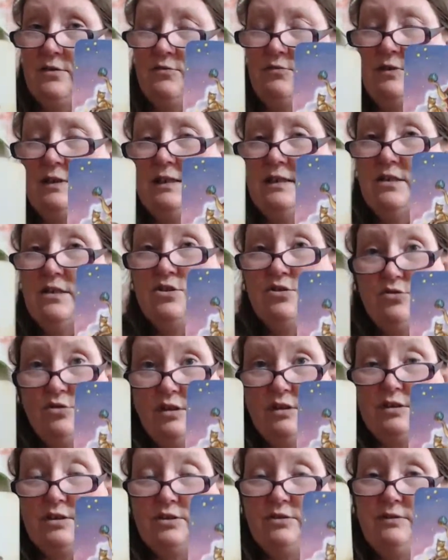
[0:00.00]
it's
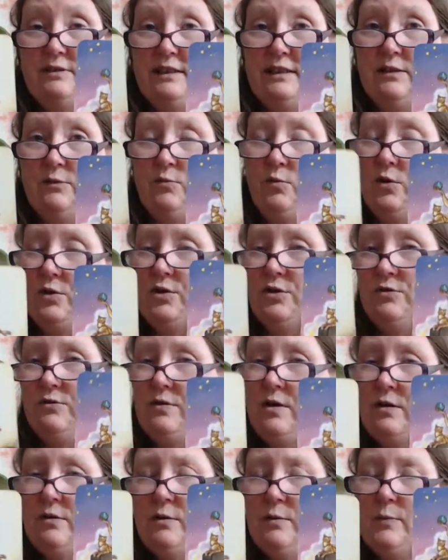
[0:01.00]
restructuring what
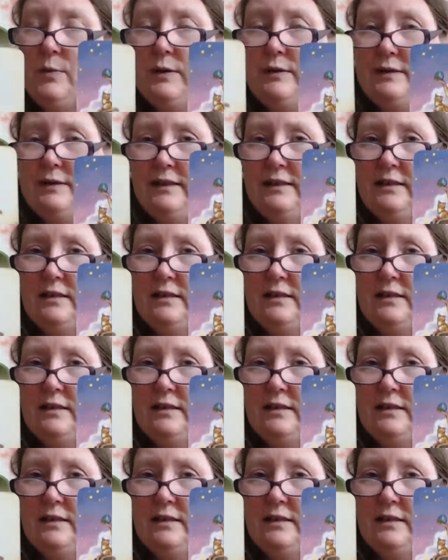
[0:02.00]
you know about